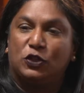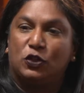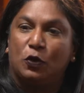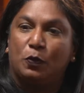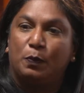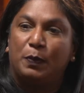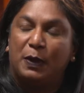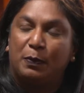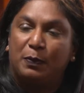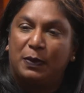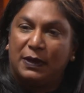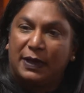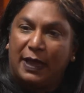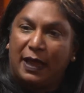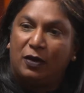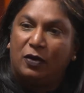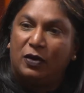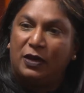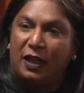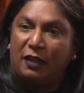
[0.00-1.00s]
so people
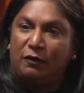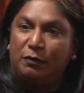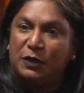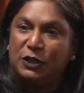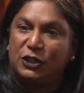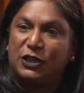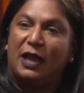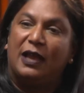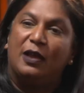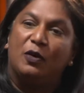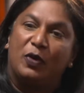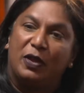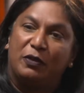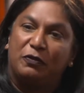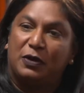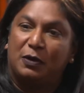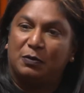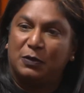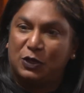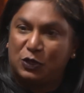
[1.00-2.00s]
cannot have me shy away
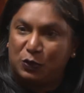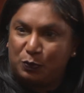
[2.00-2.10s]
from the